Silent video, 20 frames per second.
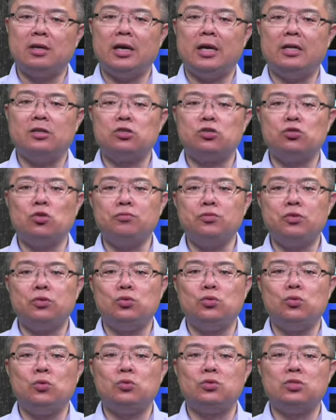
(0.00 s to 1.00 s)
and software
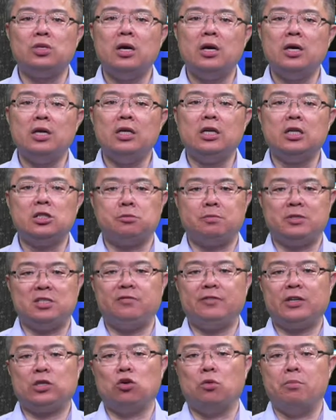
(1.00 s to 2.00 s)
tools in a
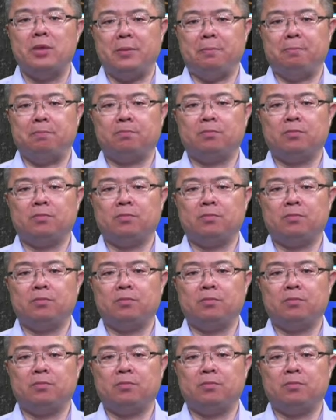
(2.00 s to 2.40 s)
specific domain.